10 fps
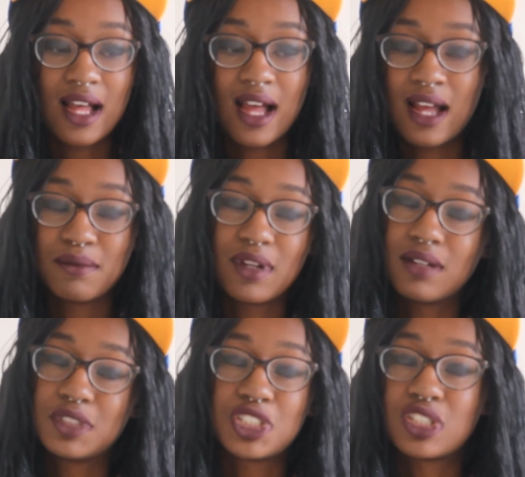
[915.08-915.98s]

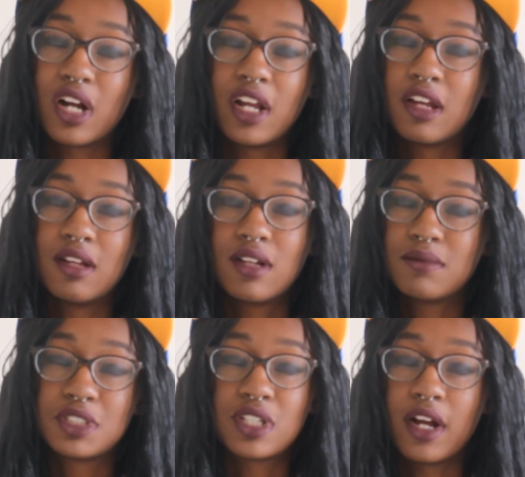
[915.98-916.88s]
I'm just sorry.
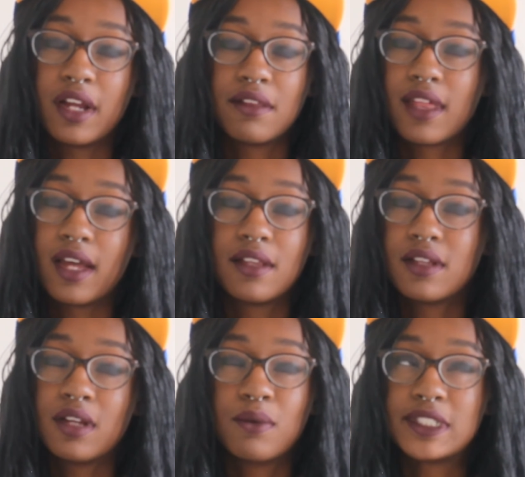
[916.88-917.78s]
I'm sorry that
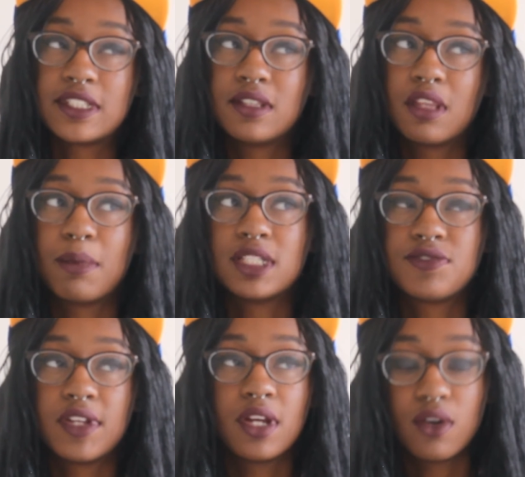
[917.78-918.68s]
it wasn't the
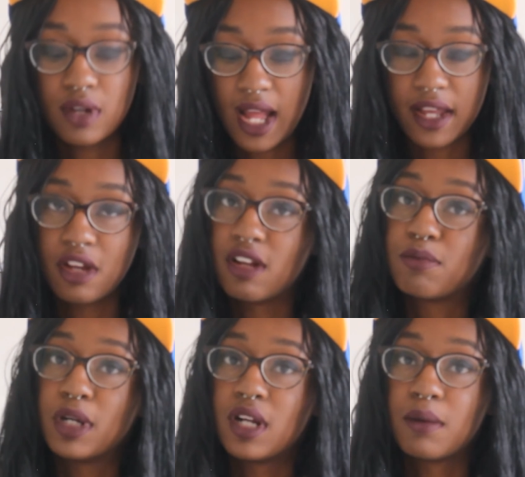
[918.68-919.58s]
best video I could
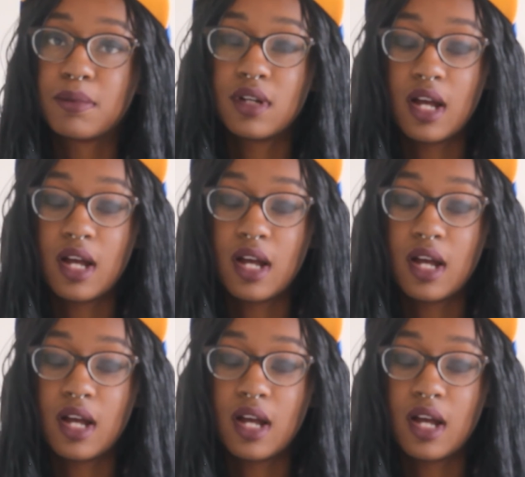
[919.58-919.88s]
have put up.